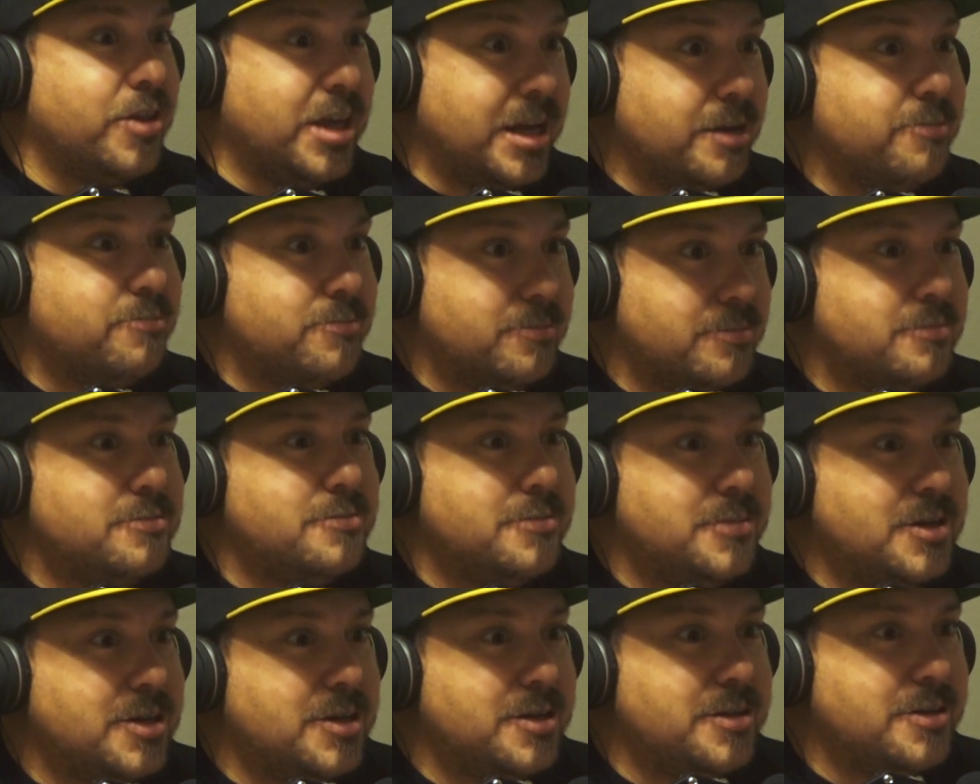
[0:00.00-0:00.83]
Yeah. You don't want
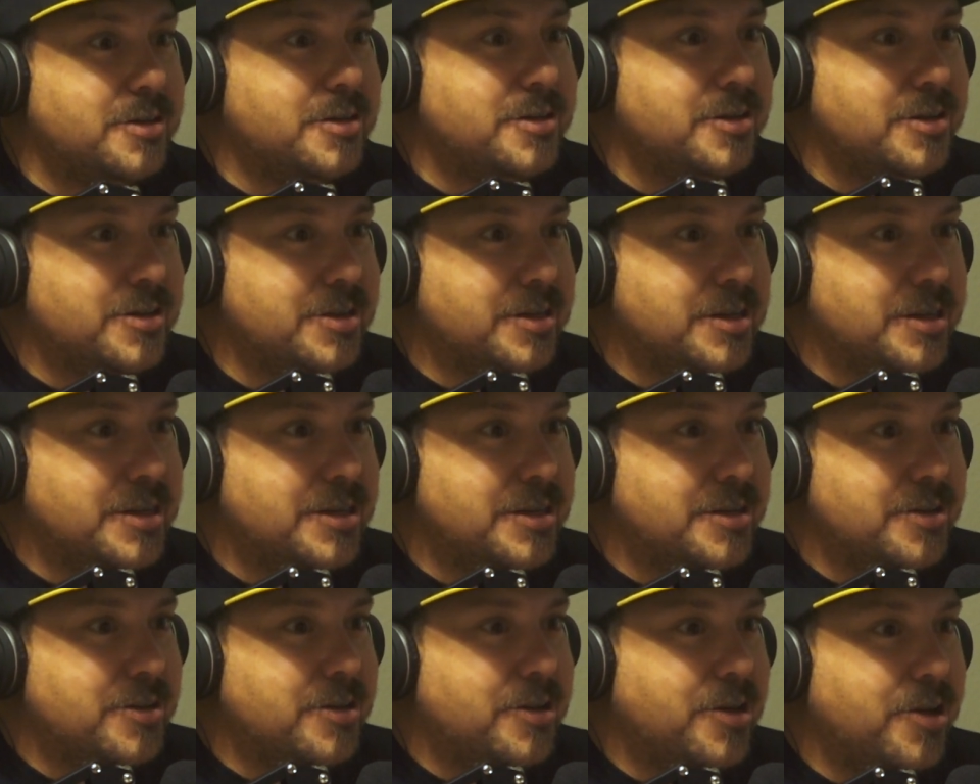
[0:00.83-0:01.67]
Bobby to make them.
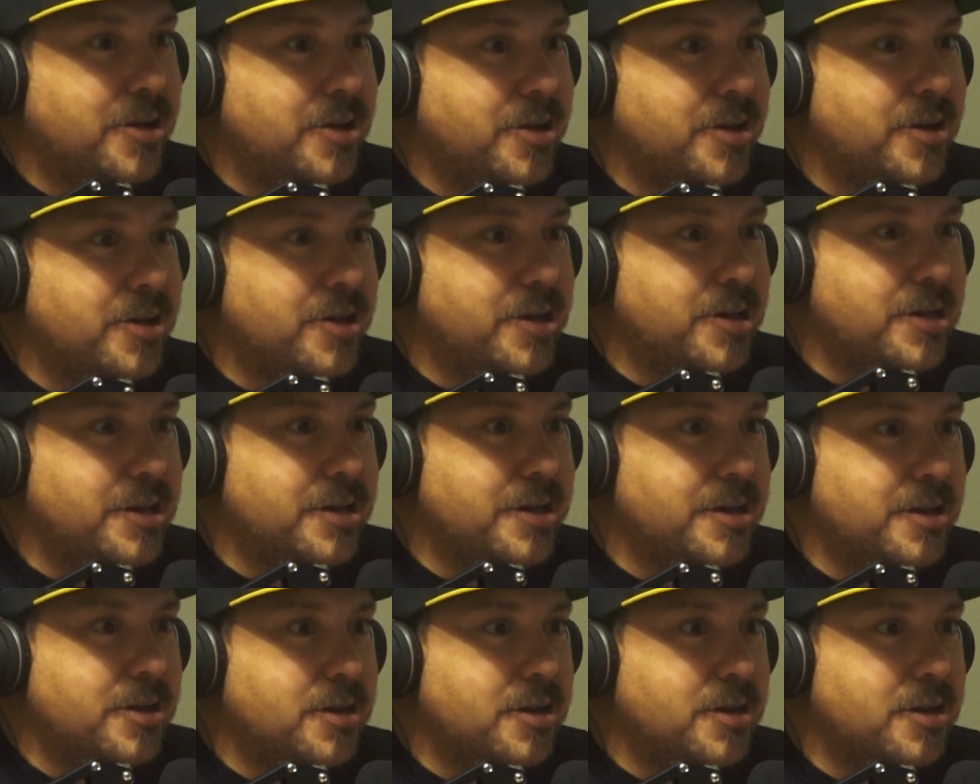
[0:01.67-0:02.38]
He's not Mexican.